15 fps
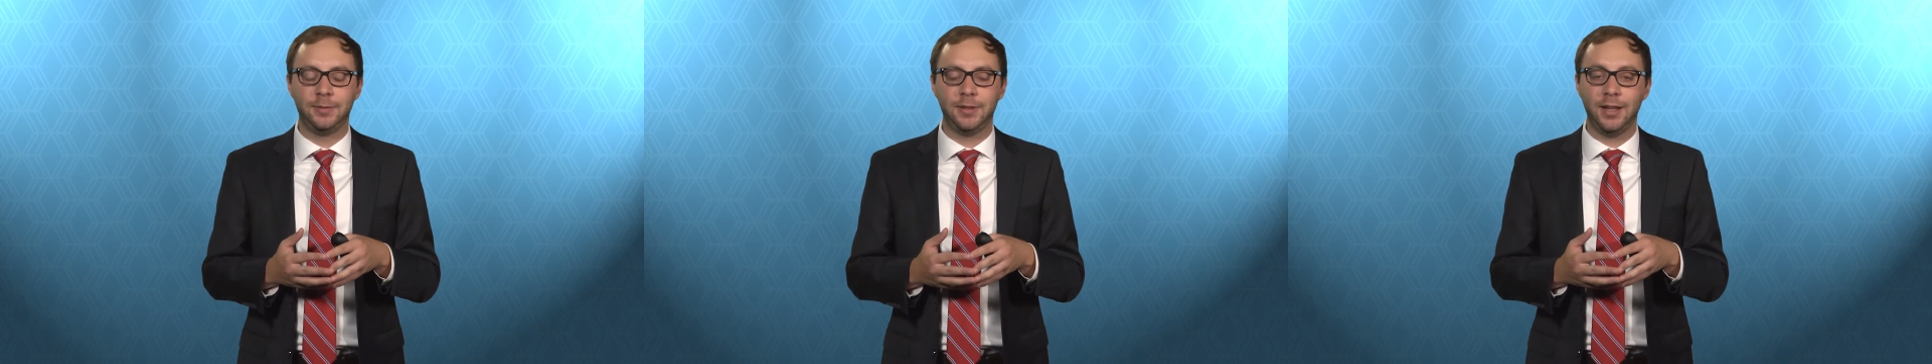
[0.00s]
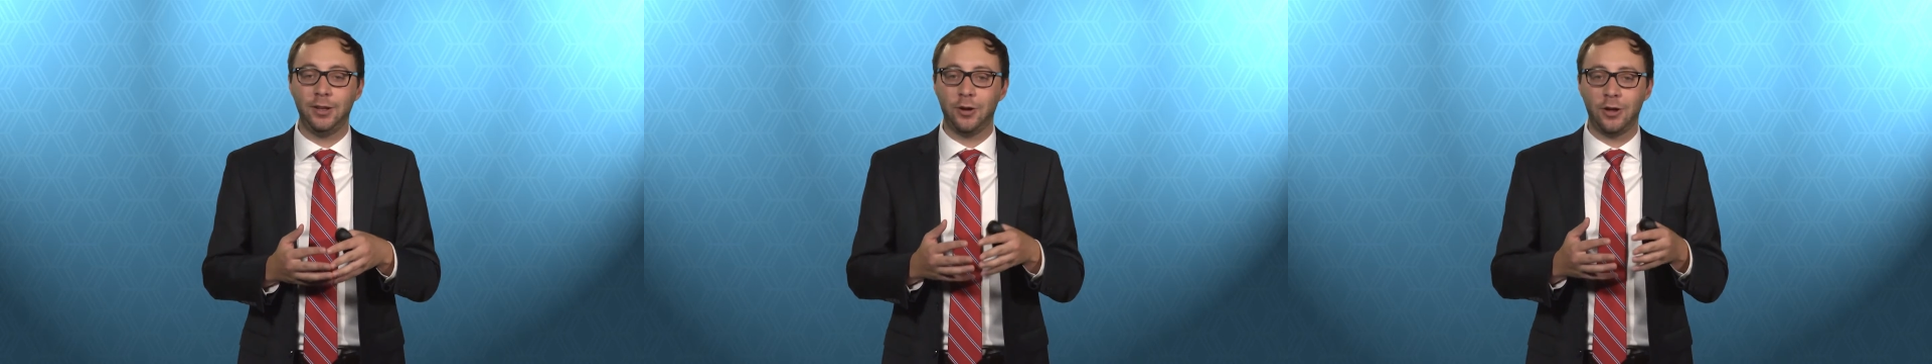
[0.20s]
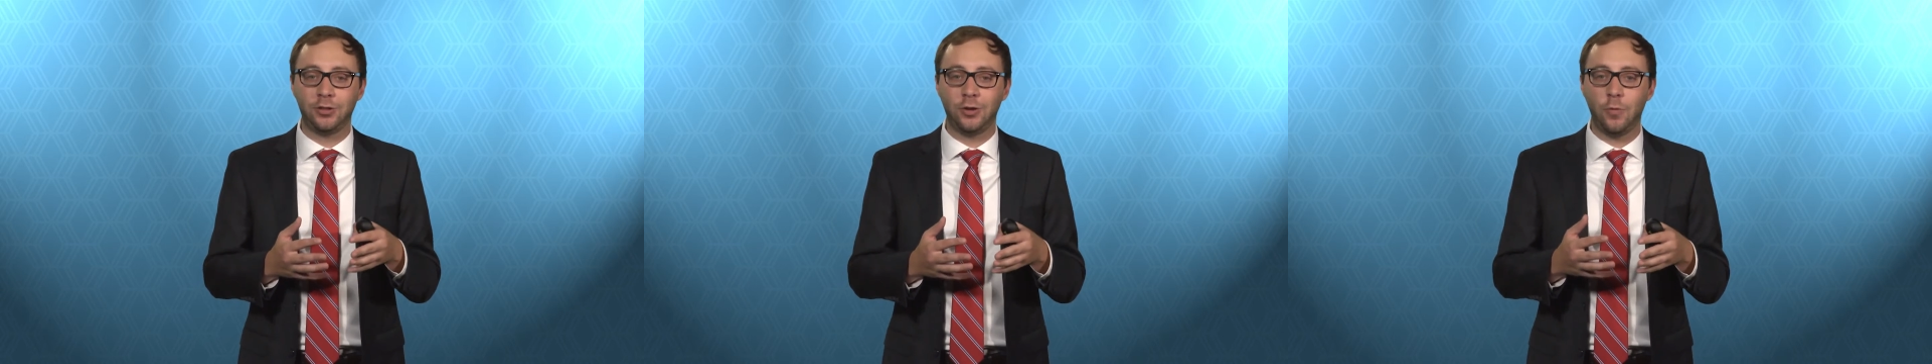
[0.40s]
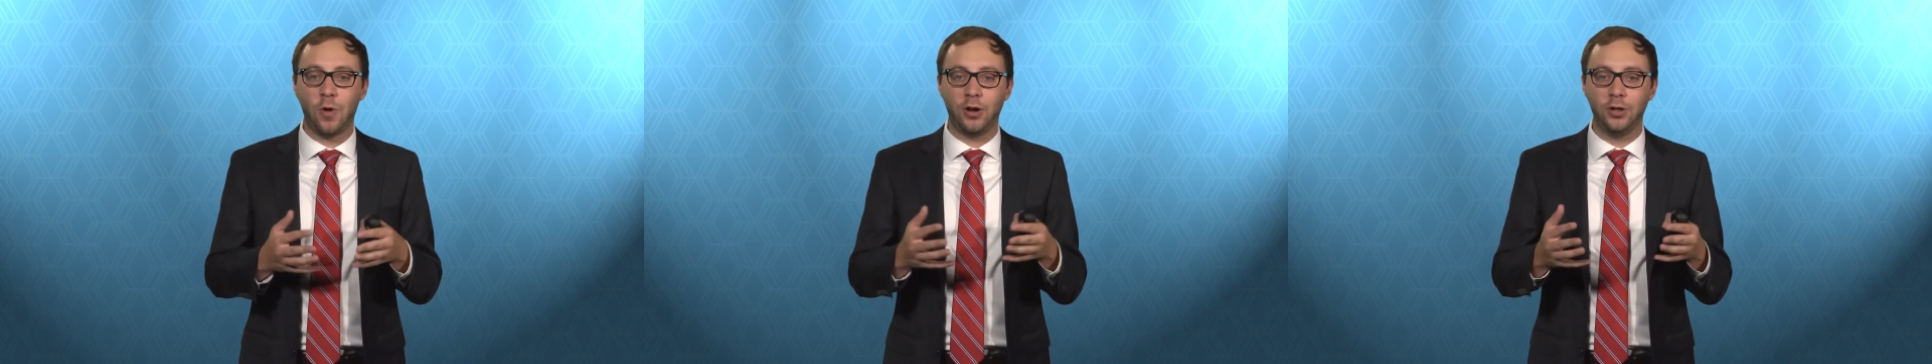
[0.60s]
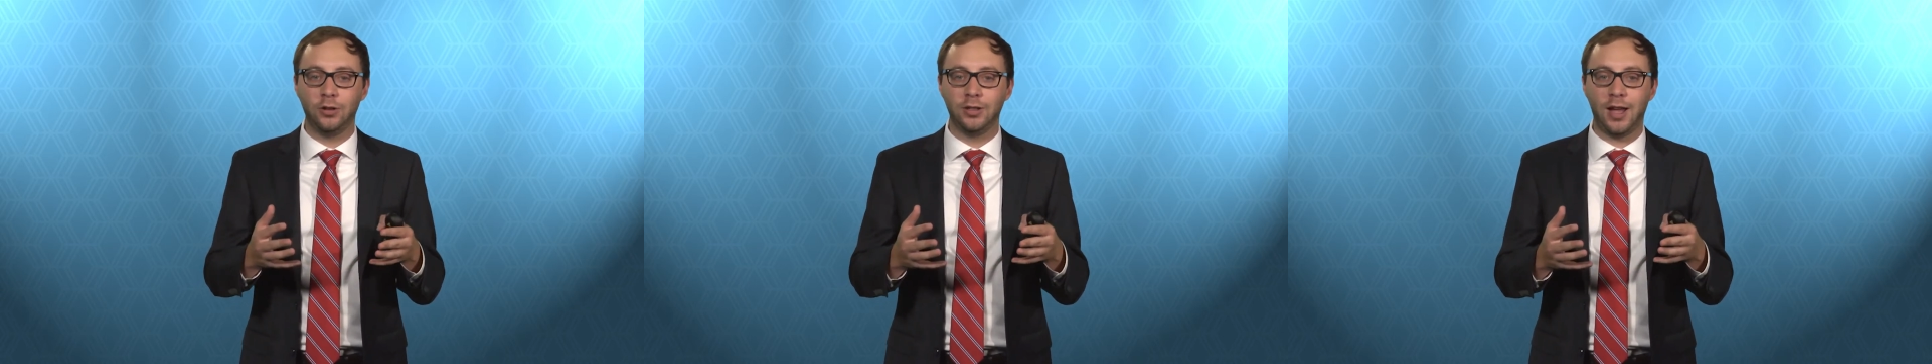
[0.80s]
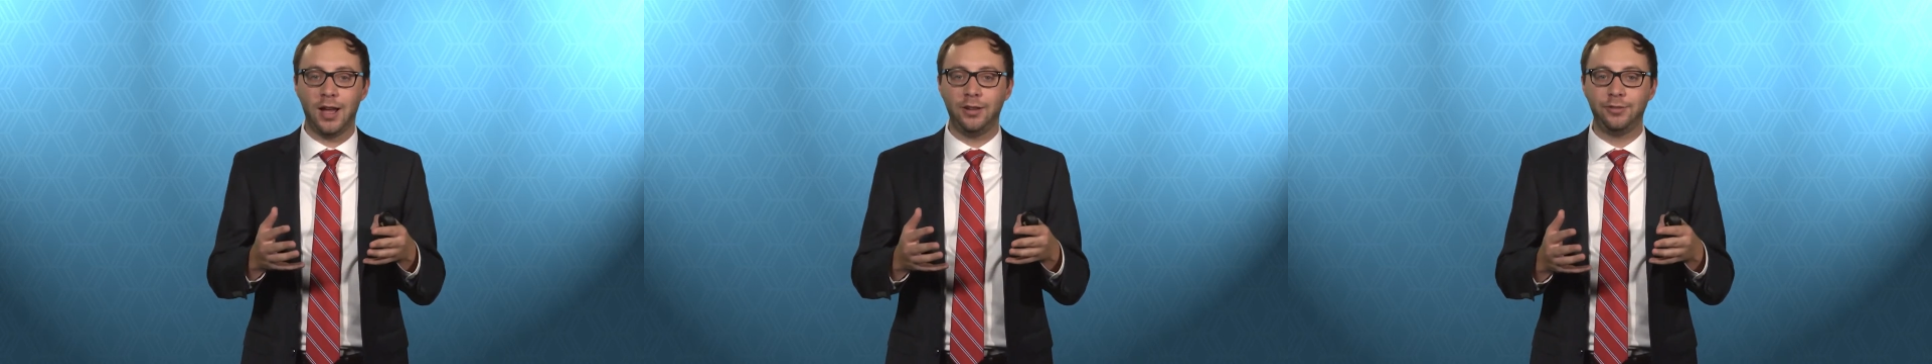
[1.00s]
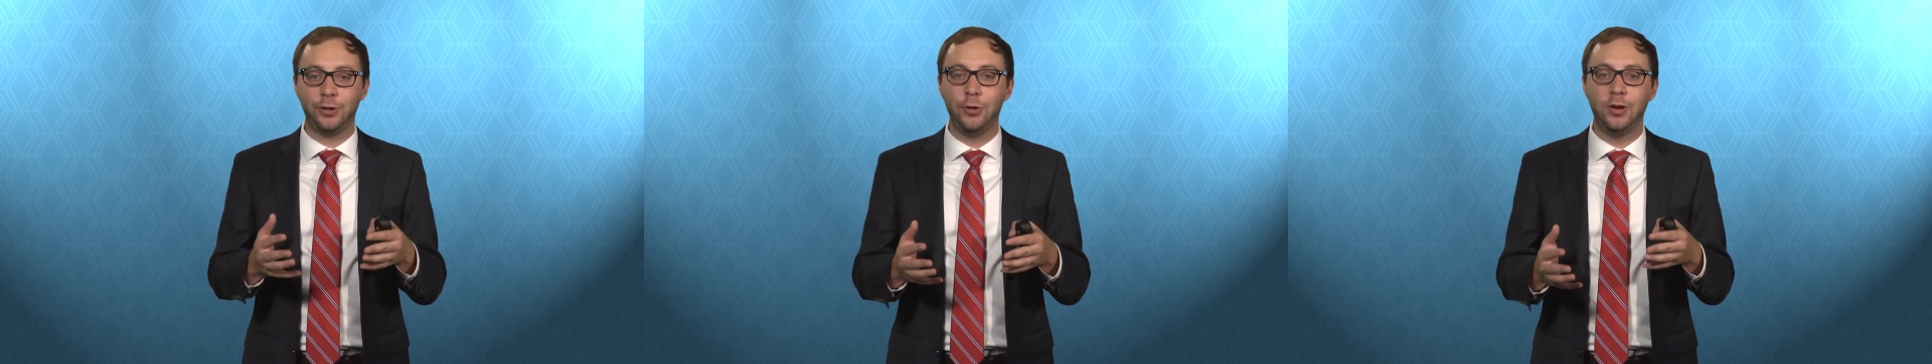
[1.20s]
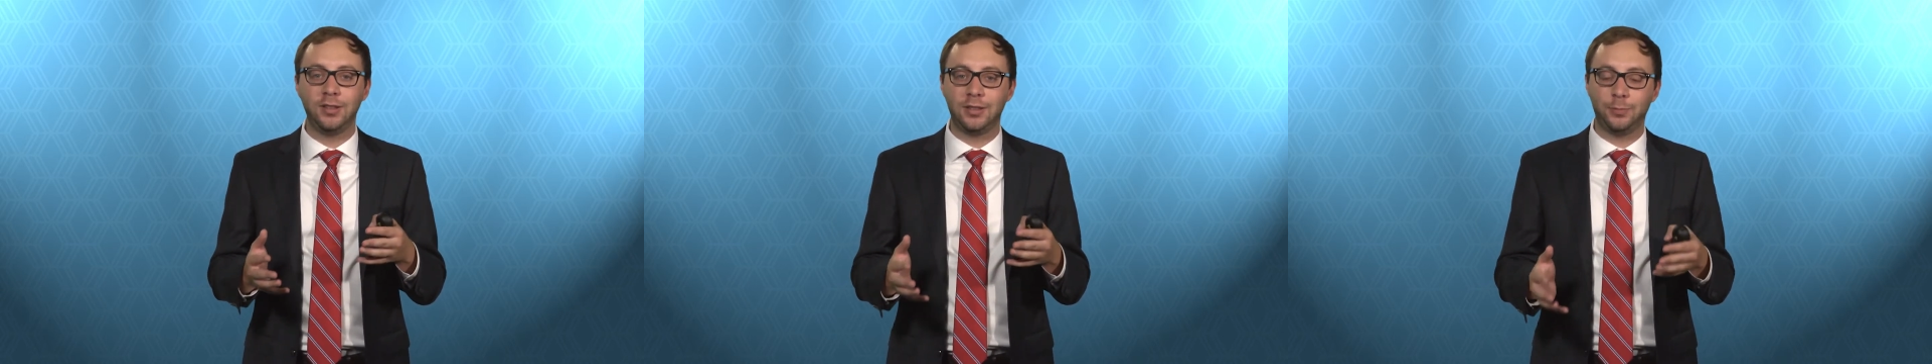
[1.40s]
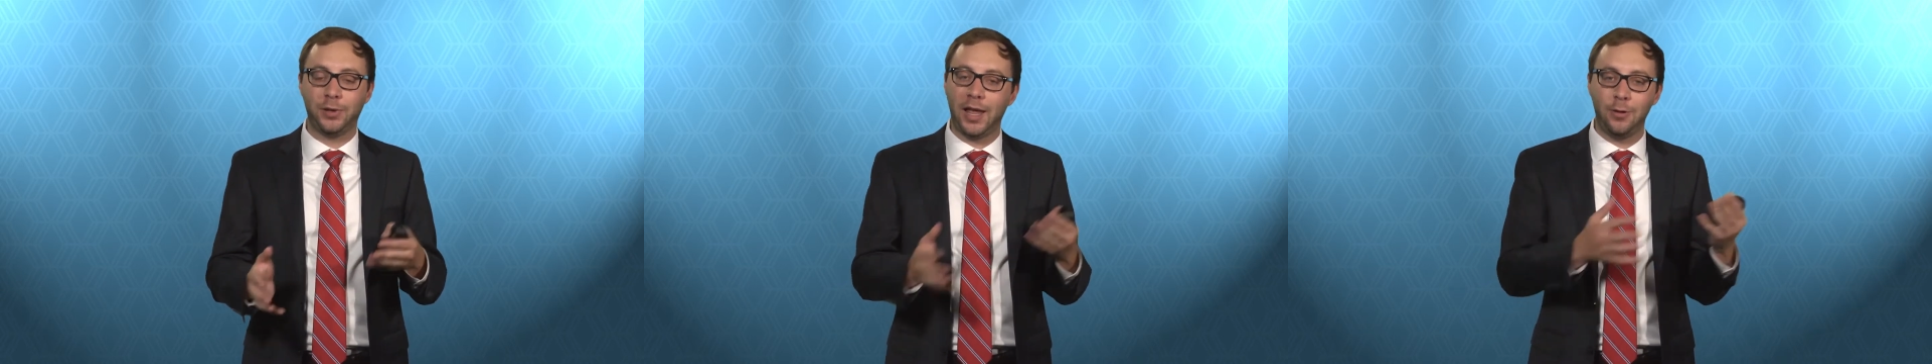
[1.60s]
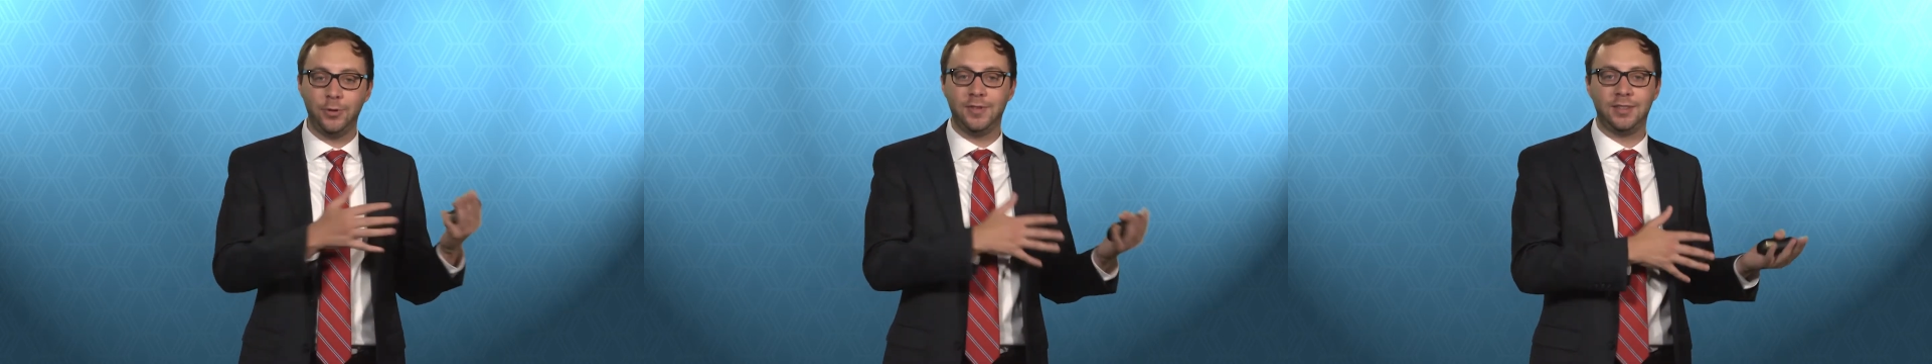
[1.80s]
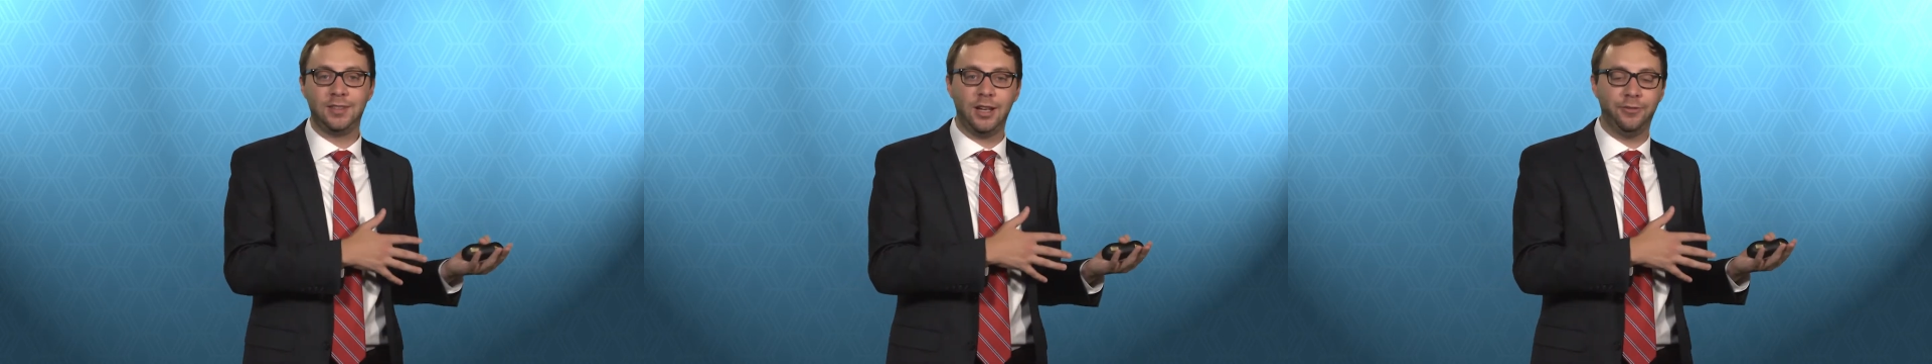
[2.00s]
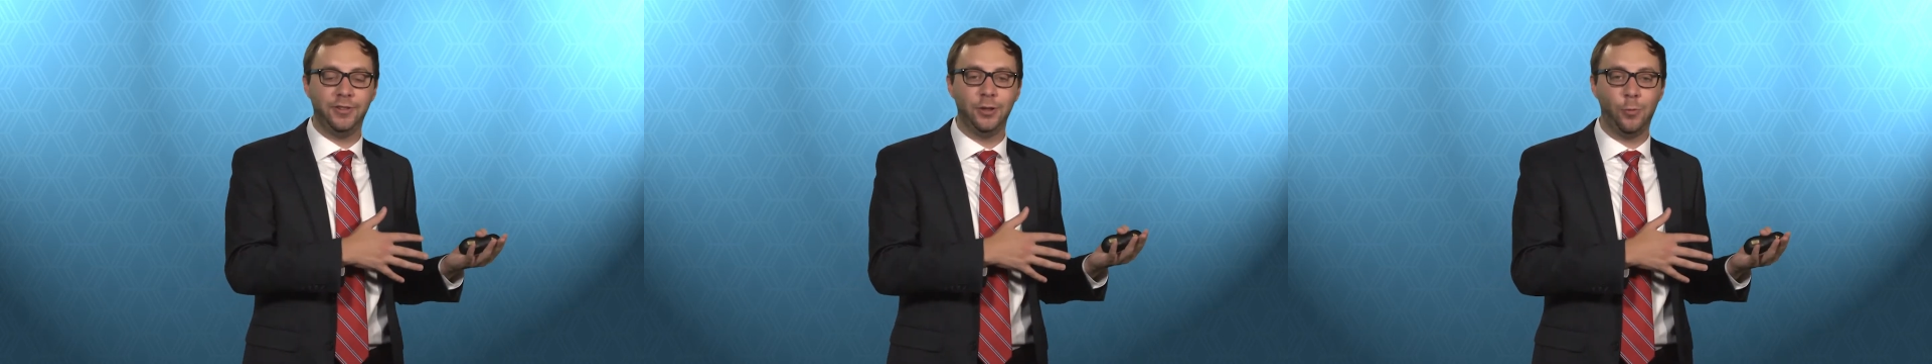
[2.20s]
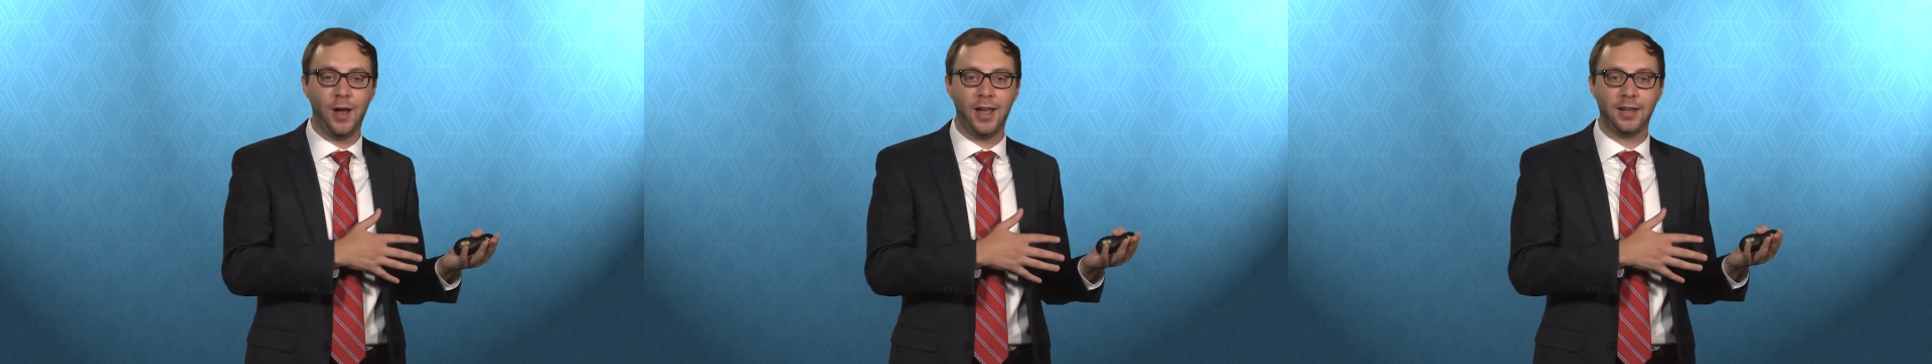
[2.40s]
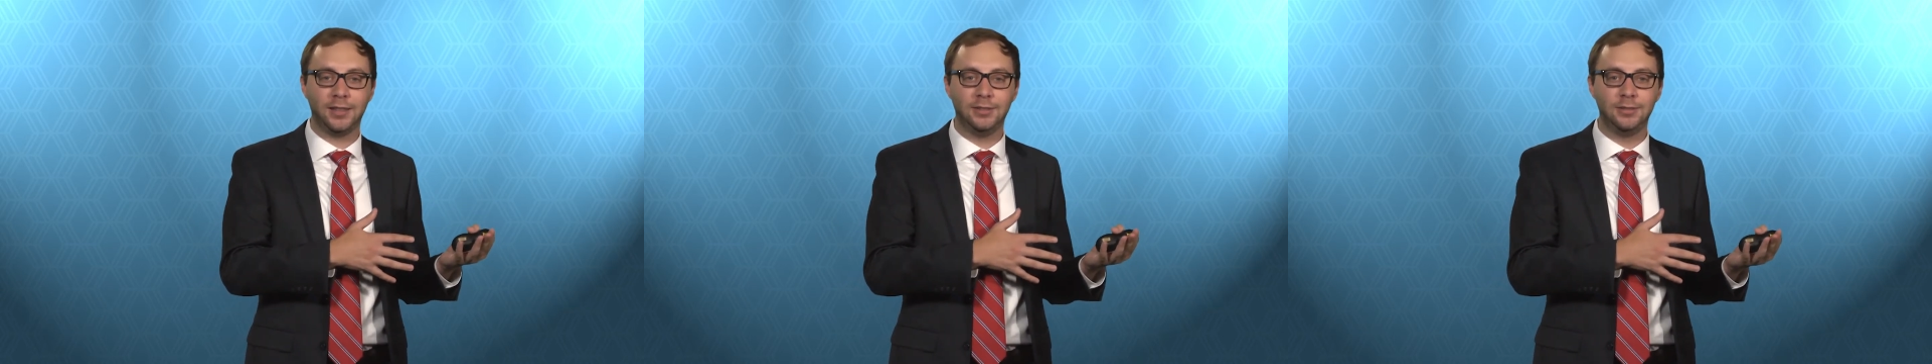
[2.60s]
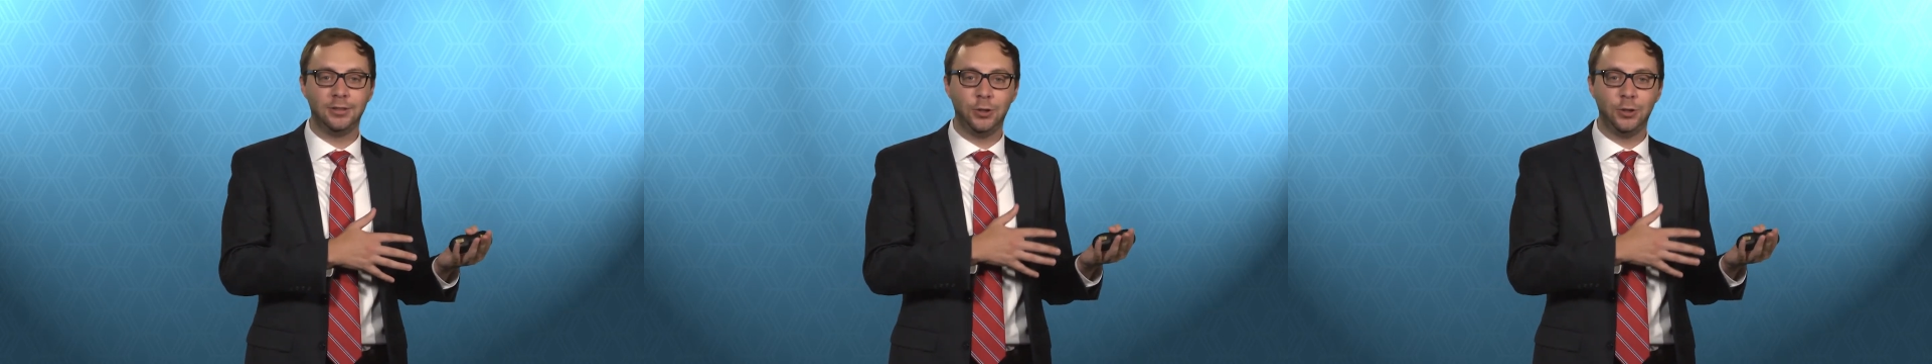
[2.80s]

And also, while you're alive, who gets to play with the stuff in the wagon?